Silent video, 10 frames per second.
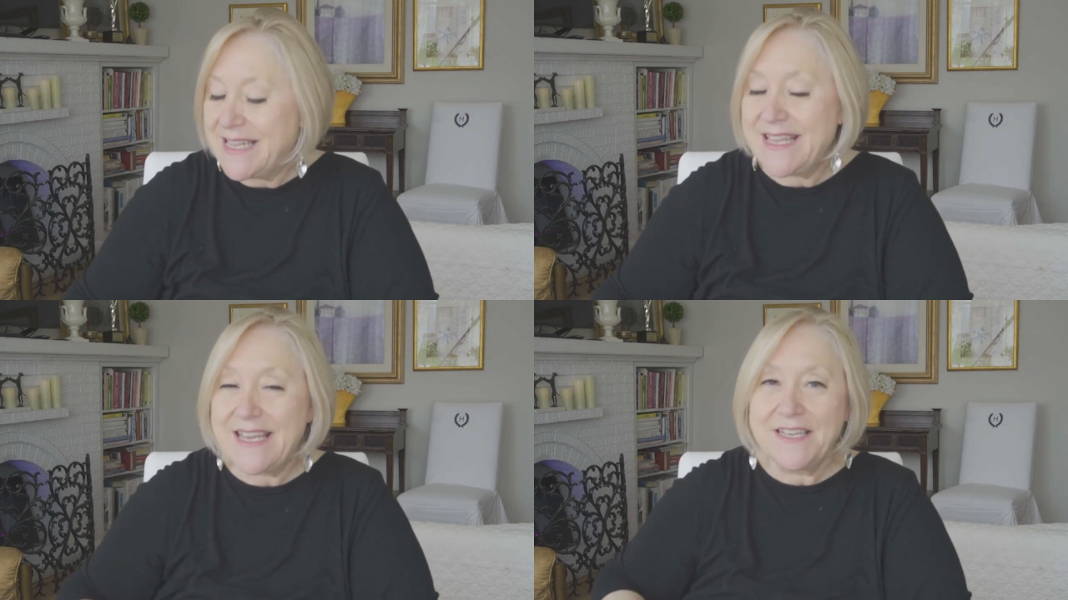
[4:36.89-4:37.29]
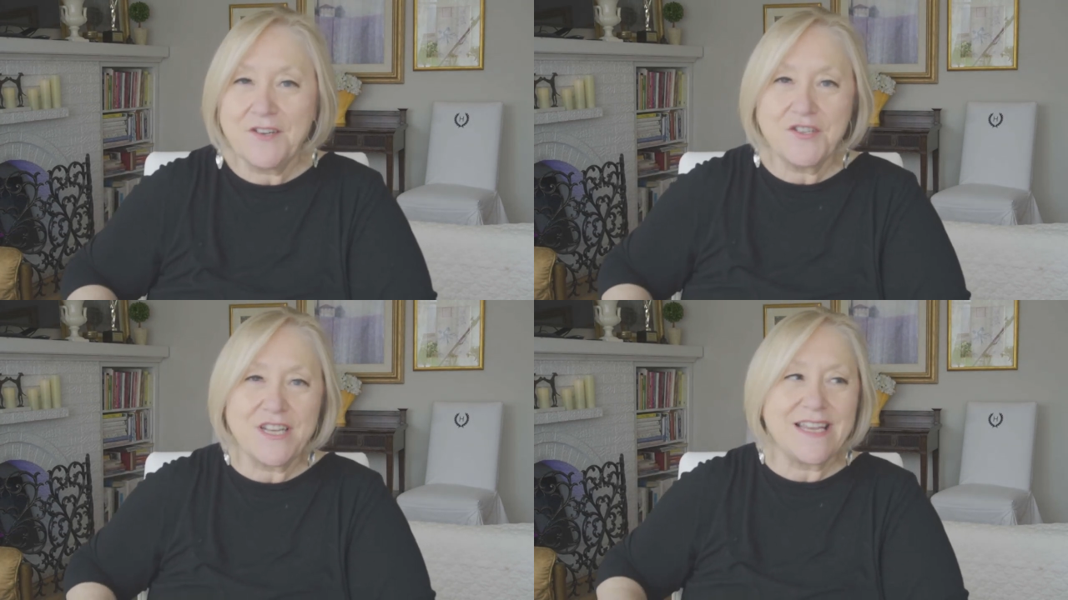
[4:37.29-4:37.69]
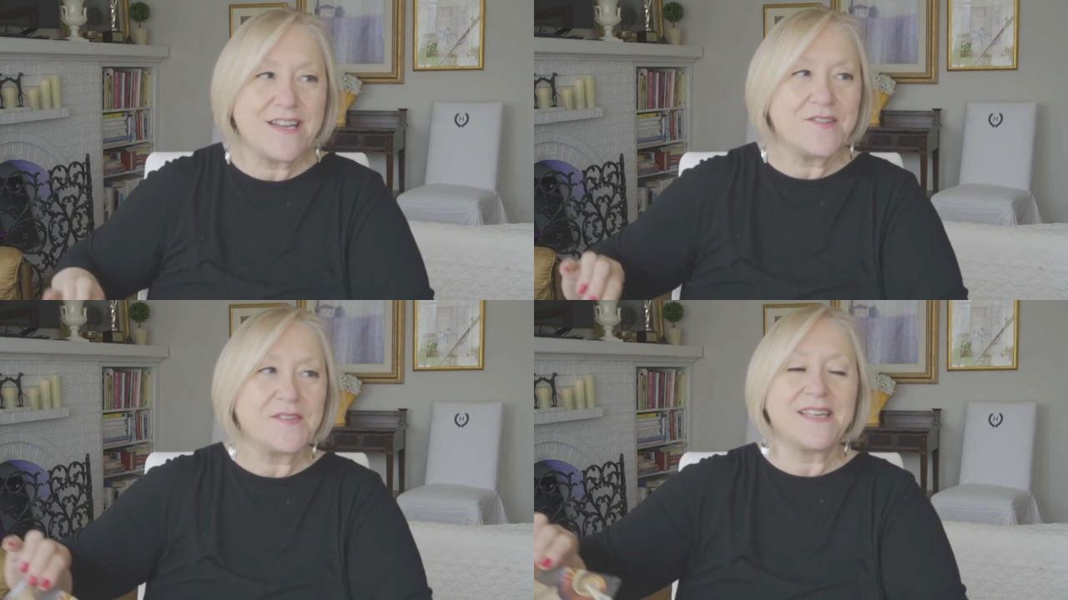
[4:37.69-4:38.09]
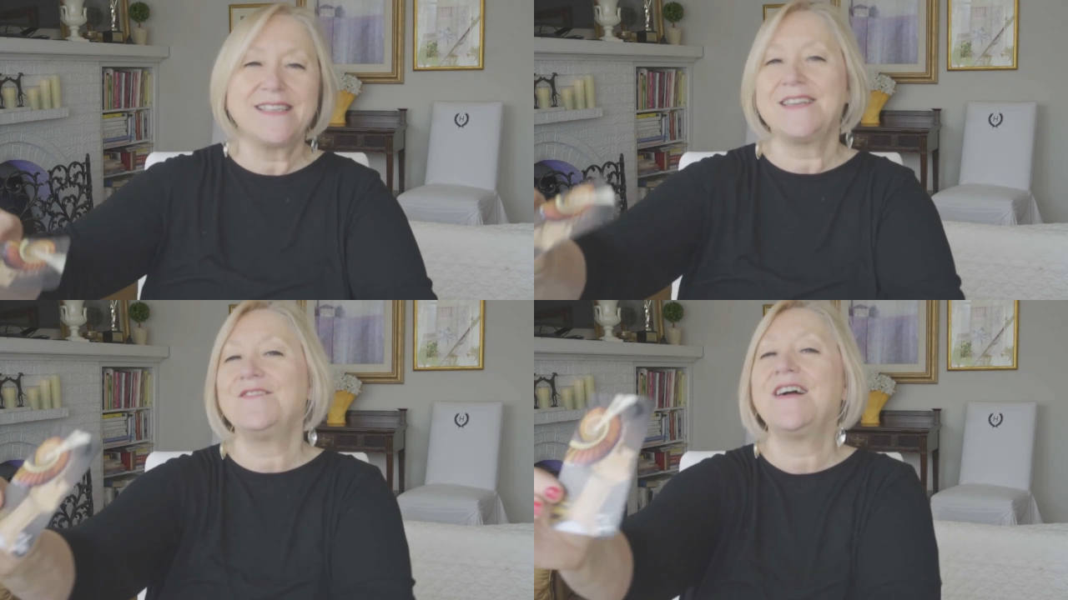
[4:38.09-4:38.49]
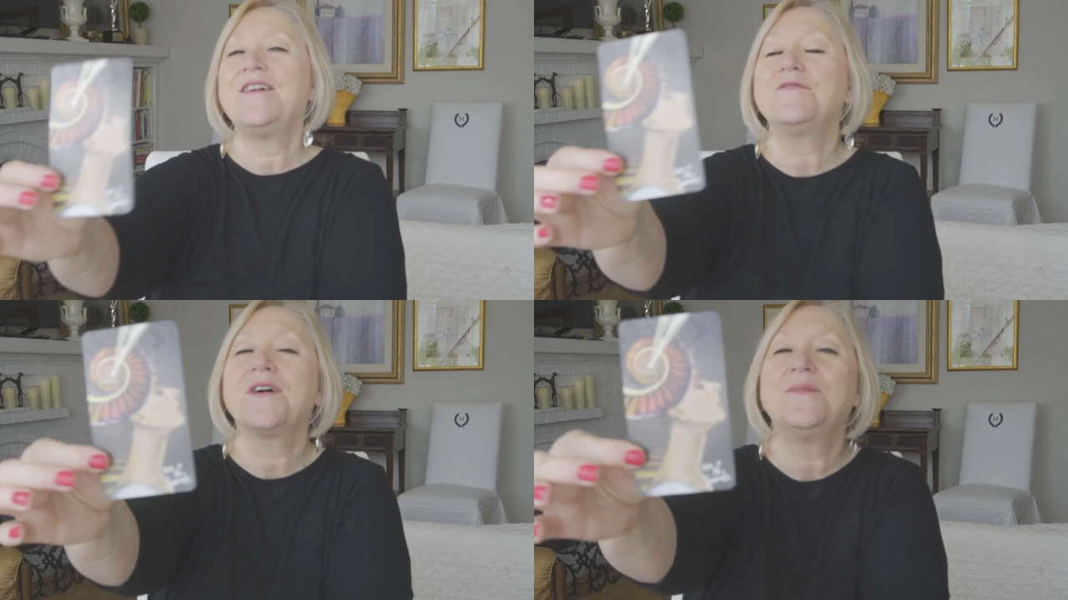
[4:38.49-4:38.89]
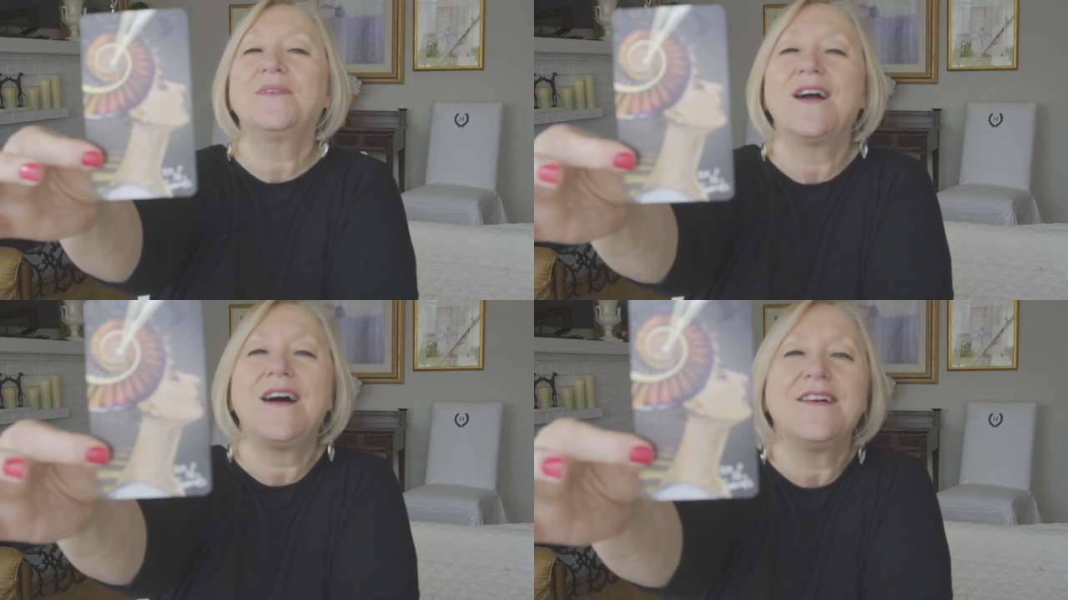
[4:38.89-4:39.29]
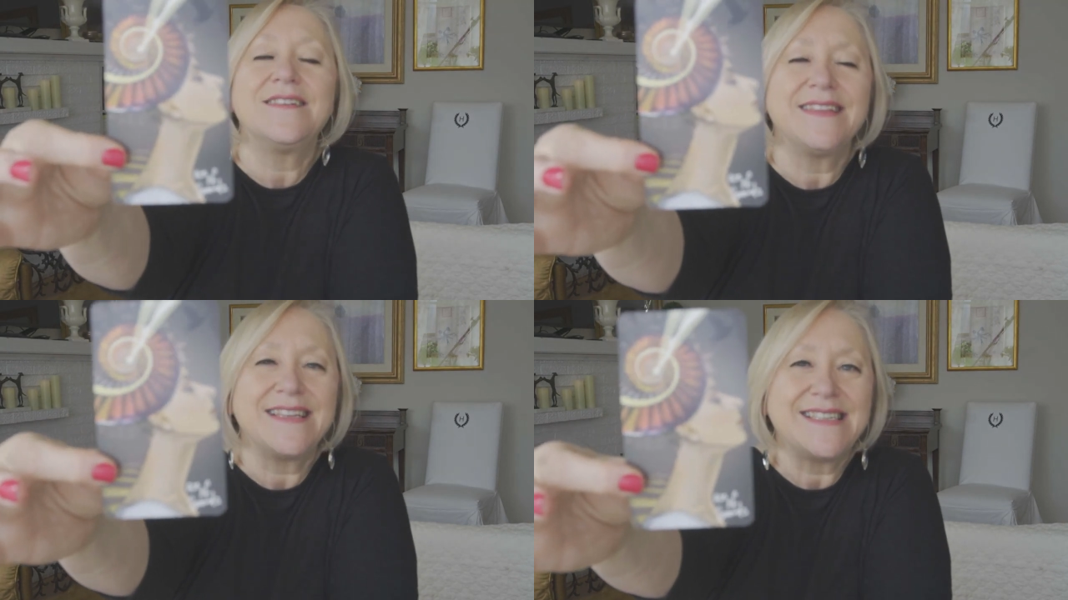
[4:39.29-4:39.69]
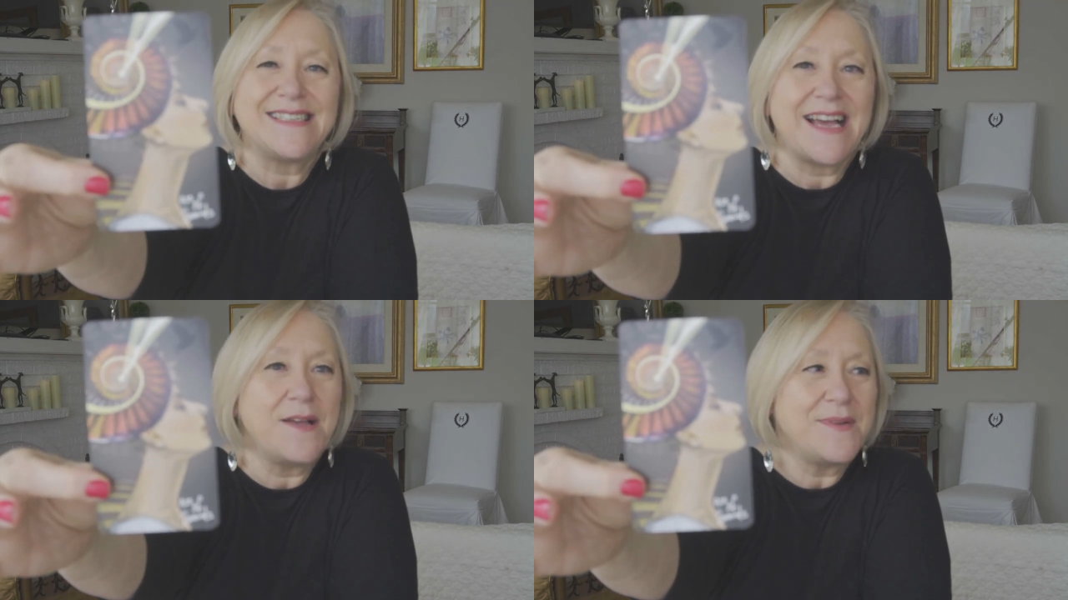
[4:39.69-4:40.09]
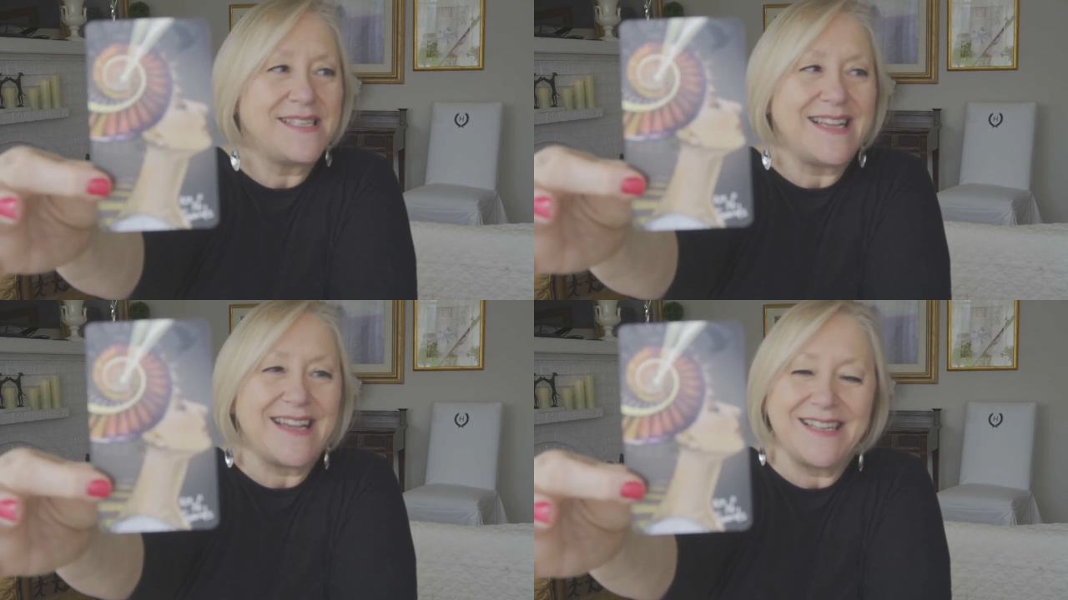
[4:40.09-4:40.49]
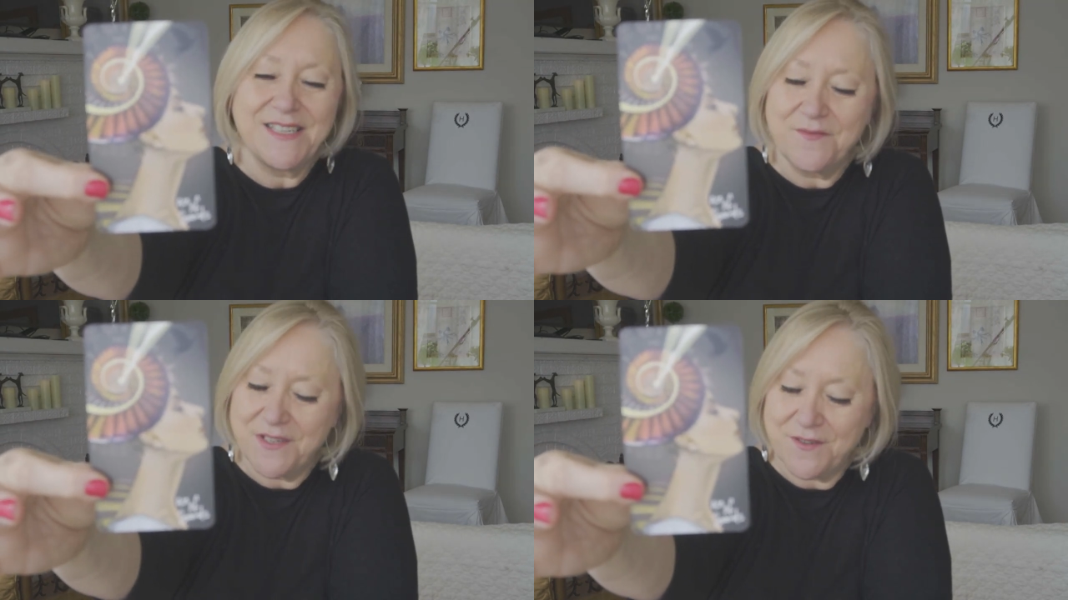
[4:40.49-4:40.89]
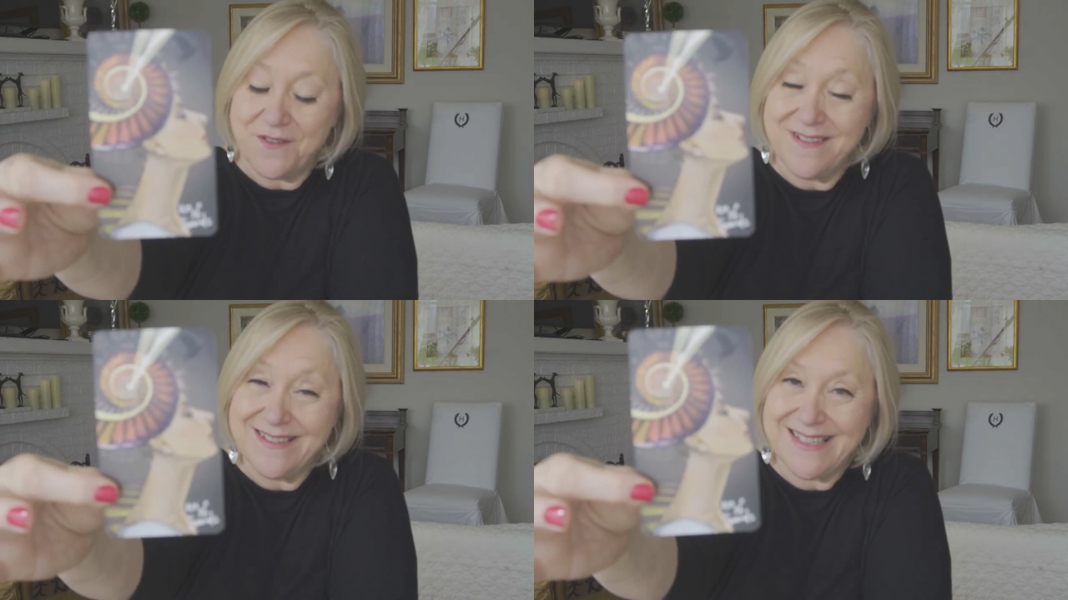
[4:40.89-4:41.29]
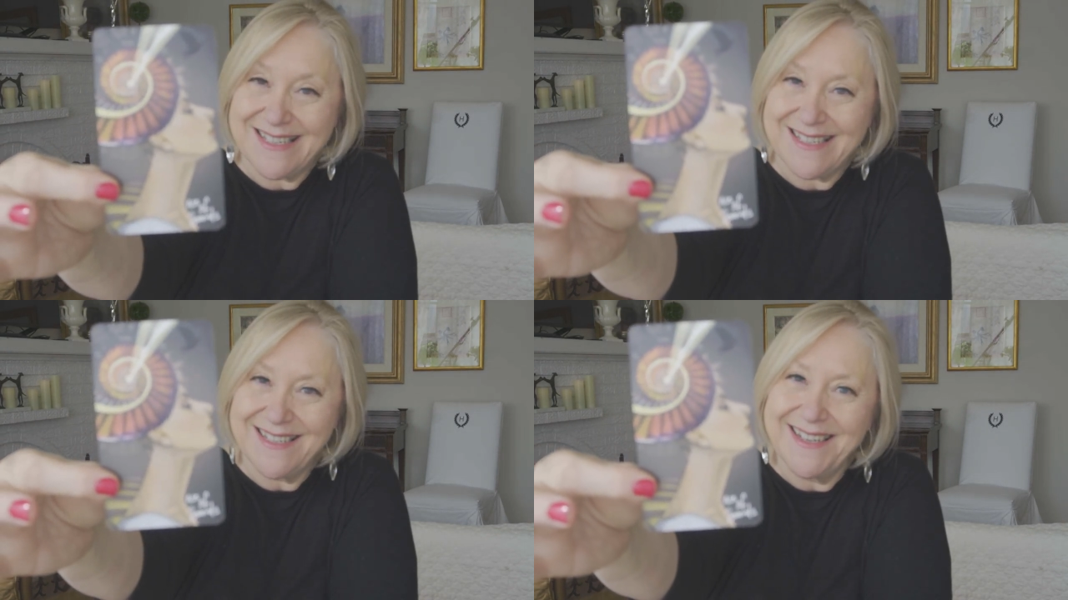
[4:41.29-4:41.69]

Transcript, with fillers: The energy here says that your outcome card at this time is the Ace of Swords.